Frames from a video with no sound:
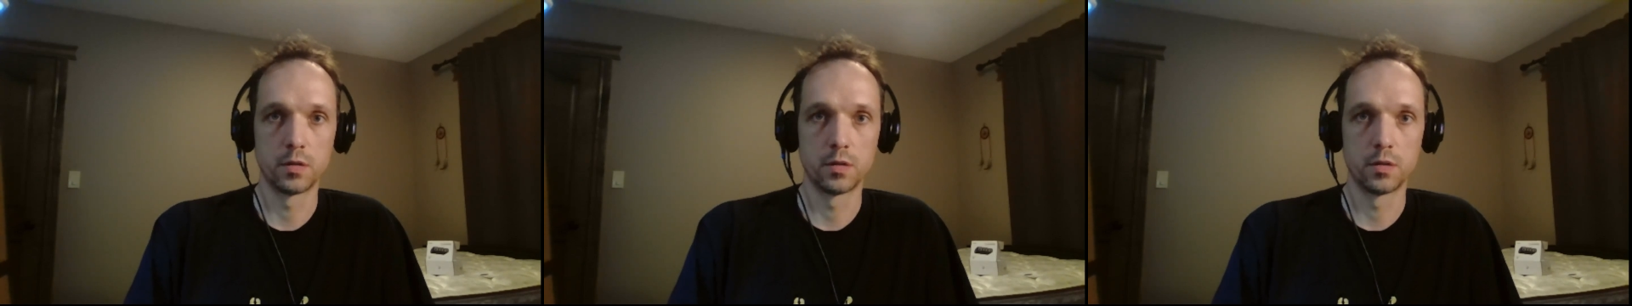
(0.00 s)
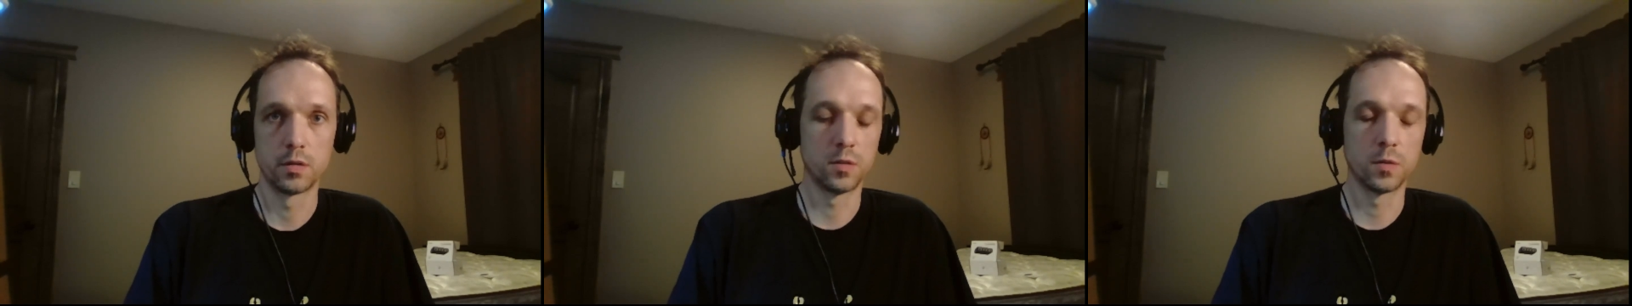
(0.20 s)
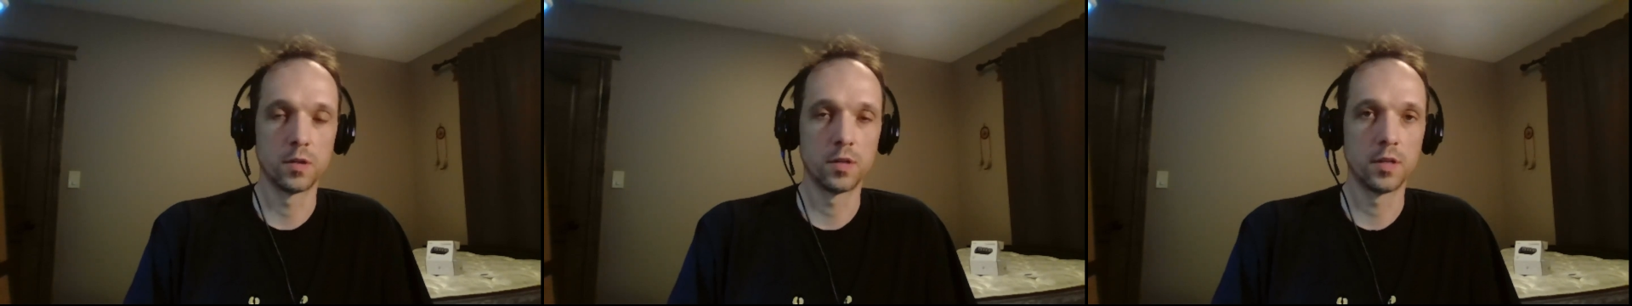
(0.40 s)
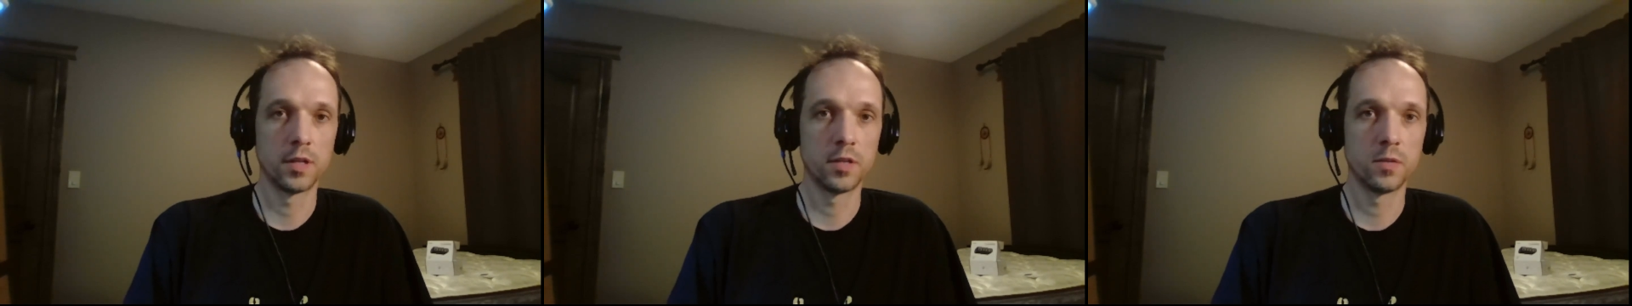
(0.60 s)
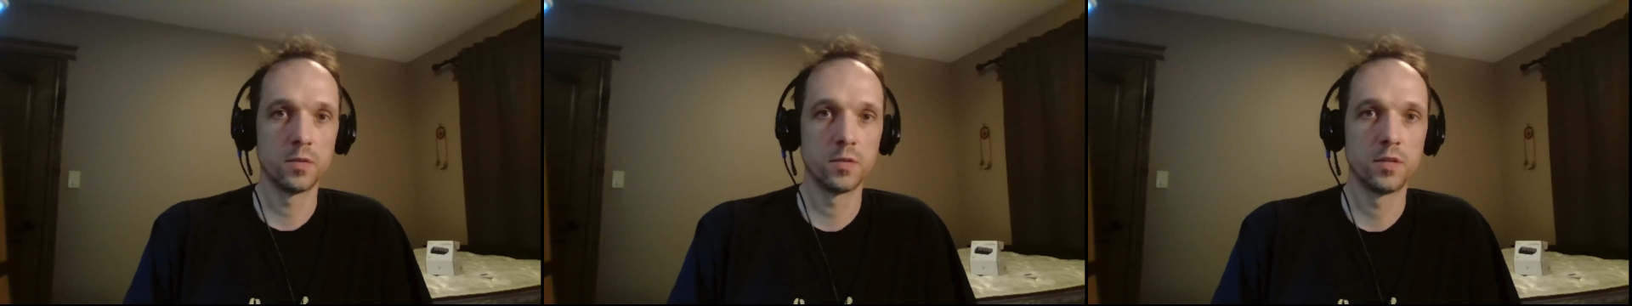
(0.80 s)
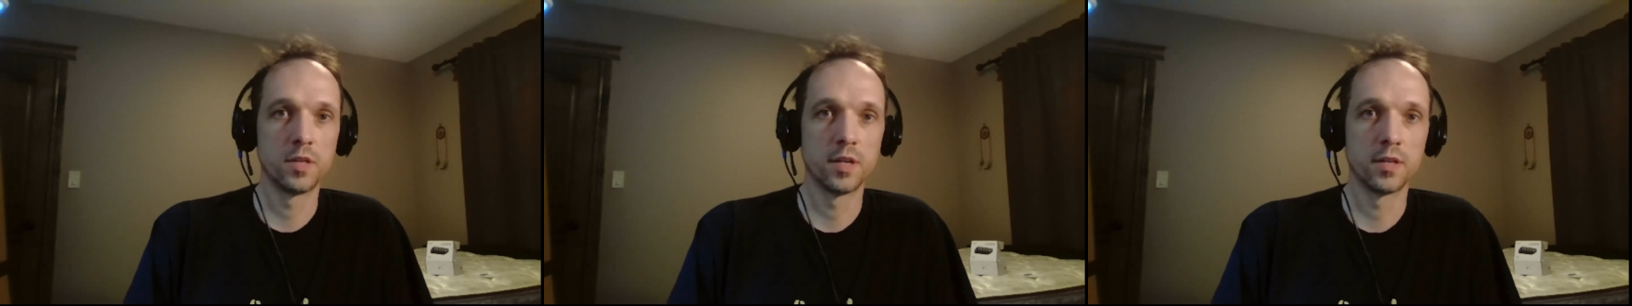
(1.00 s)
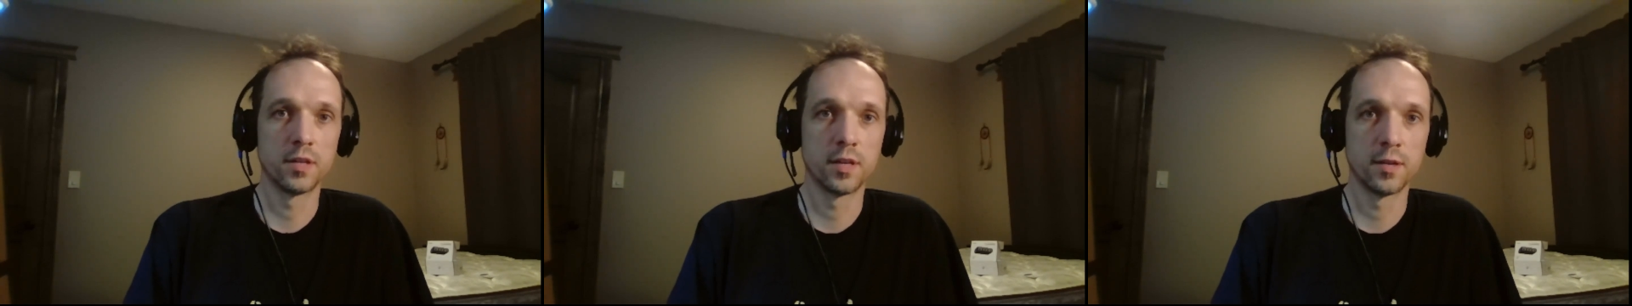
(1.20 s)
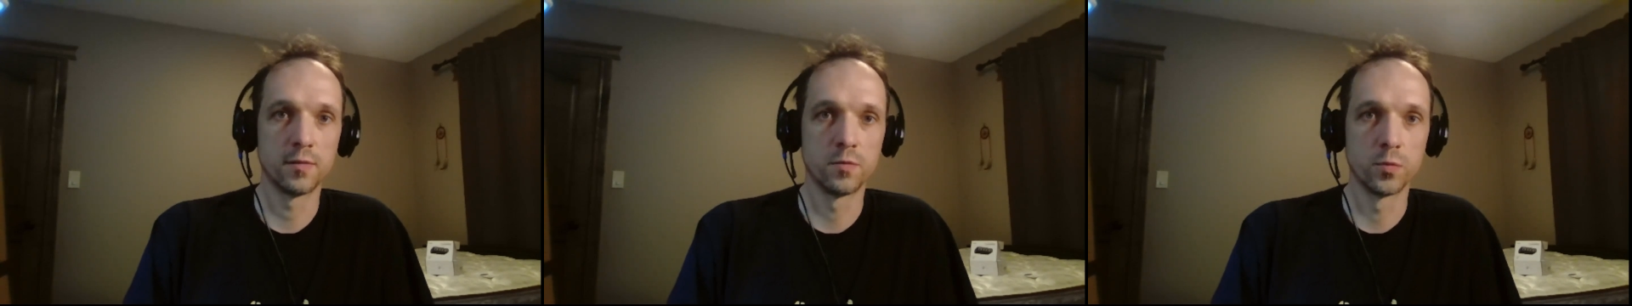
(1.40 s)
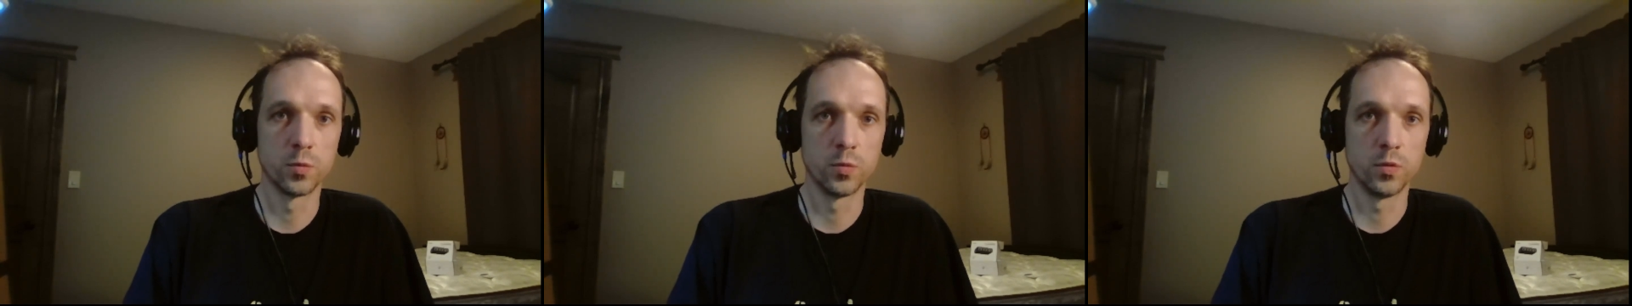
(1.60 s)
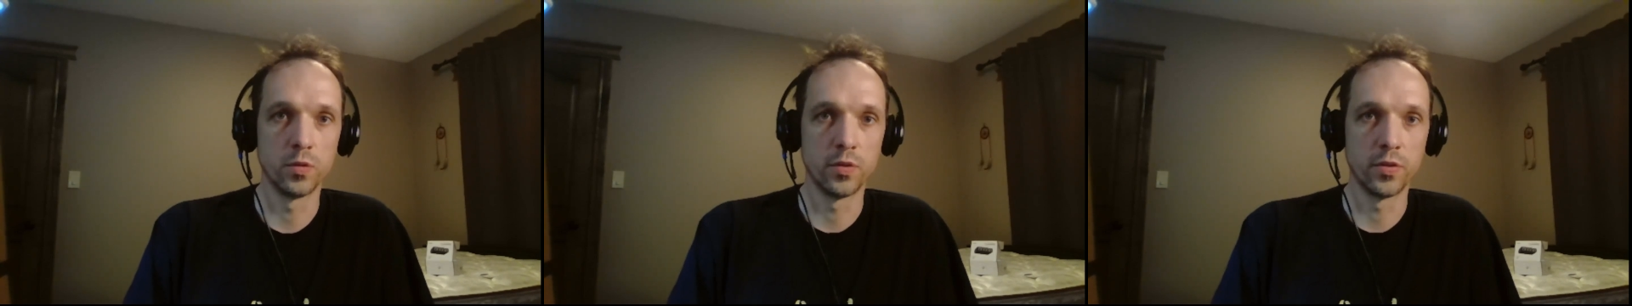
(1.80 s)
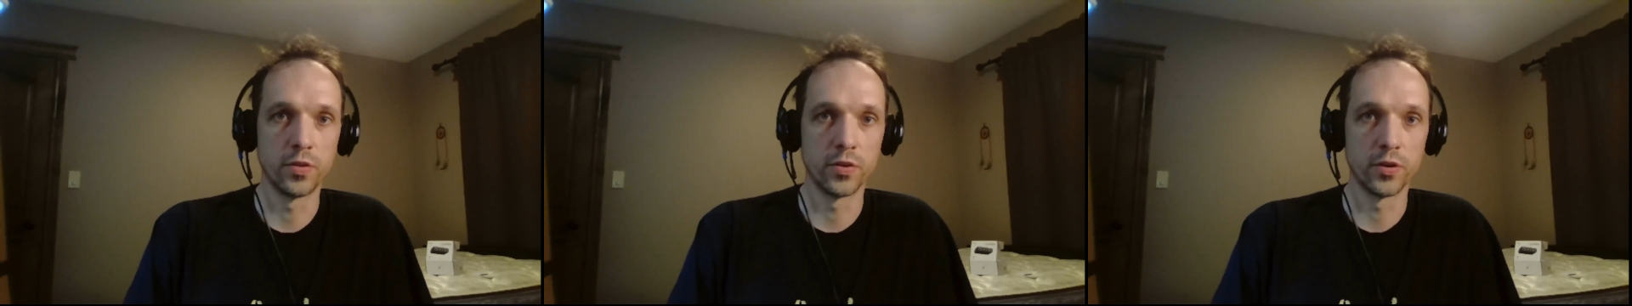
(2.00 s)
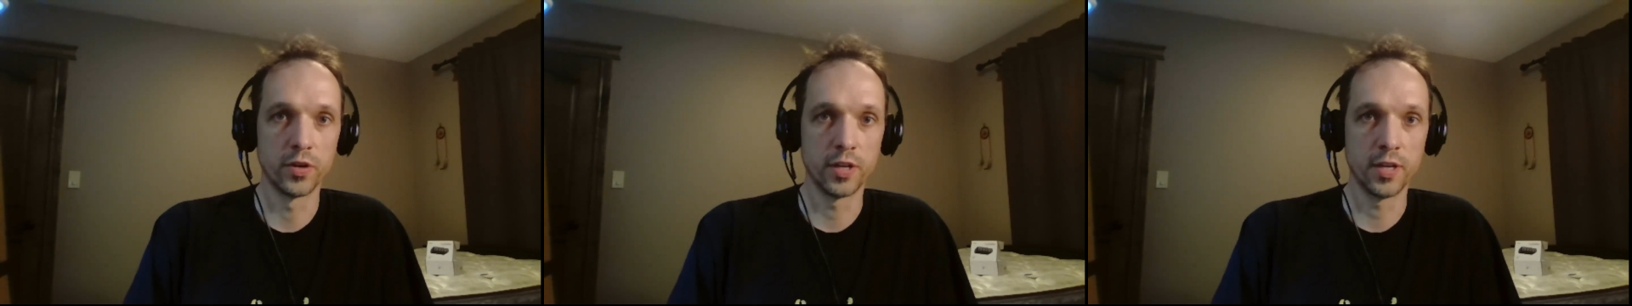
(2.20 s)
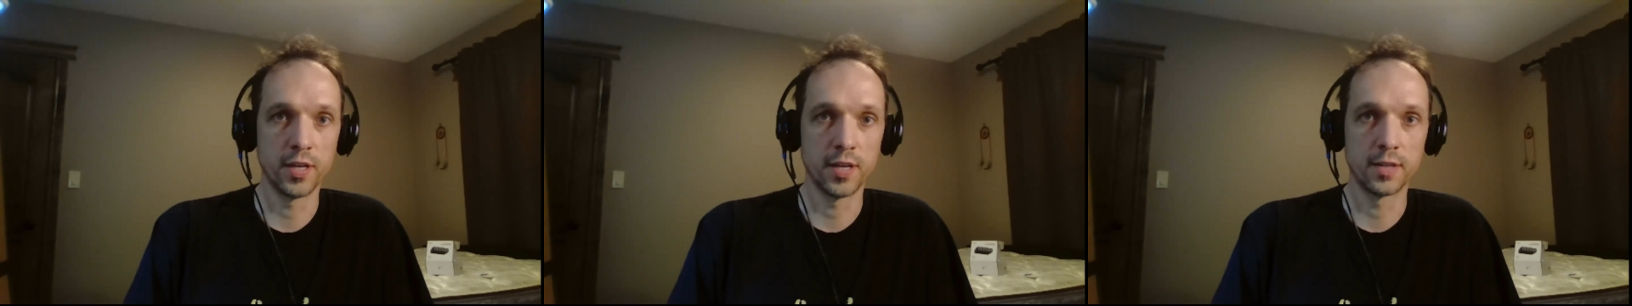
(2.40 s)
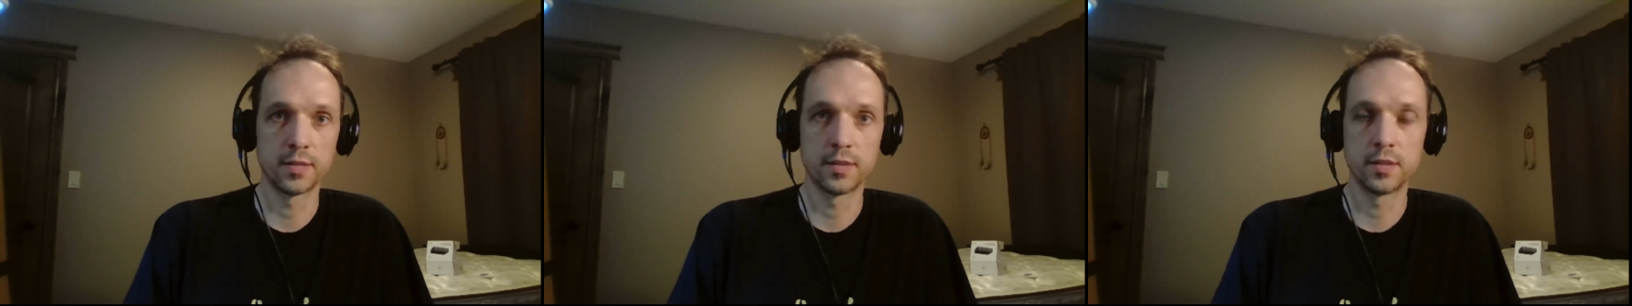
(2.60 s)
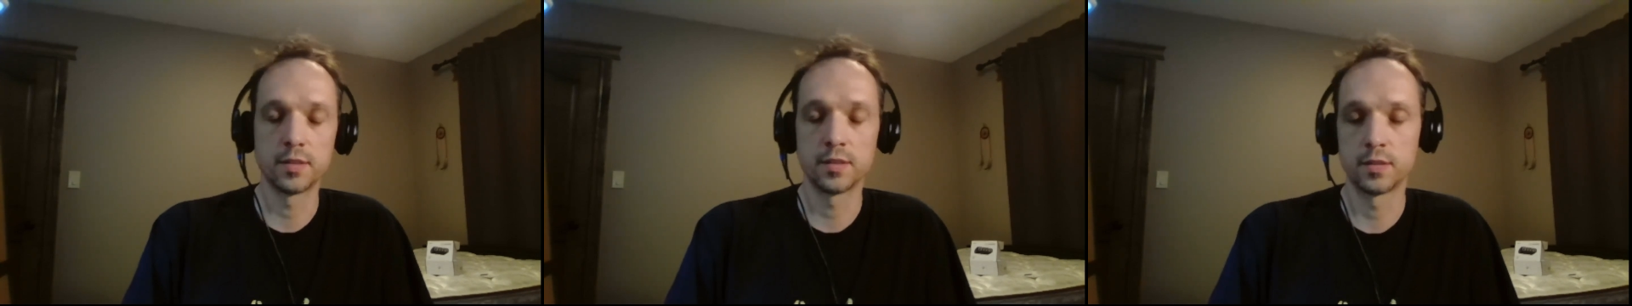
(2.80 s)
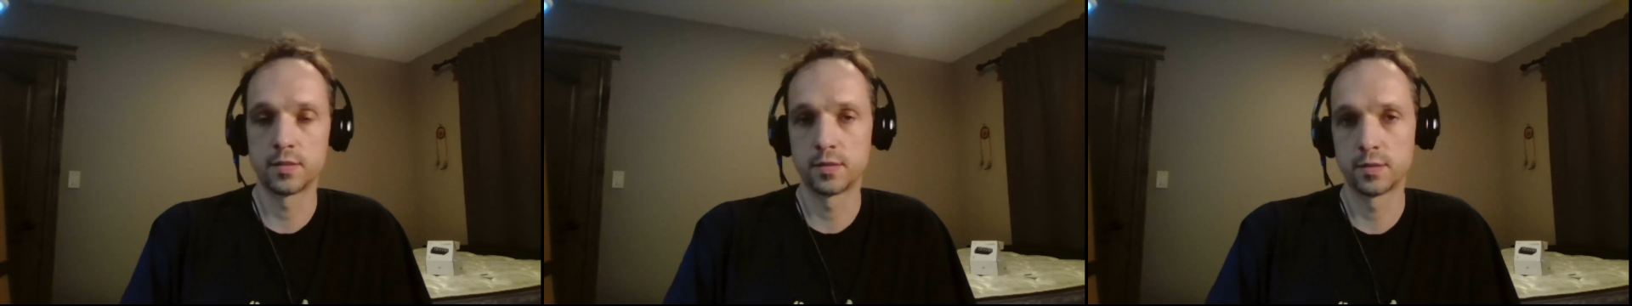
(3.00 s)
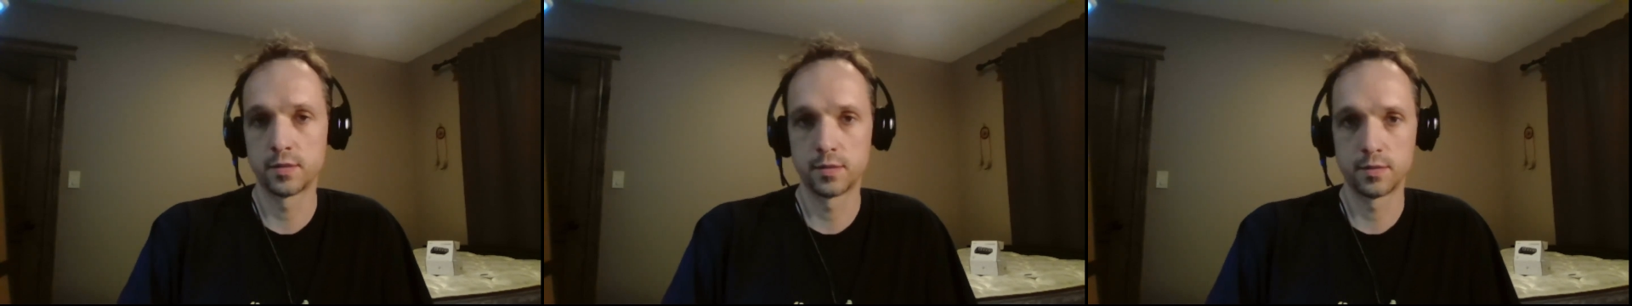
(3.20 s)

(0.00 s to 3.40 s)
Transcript: The tutorial I use does have rule 30 as the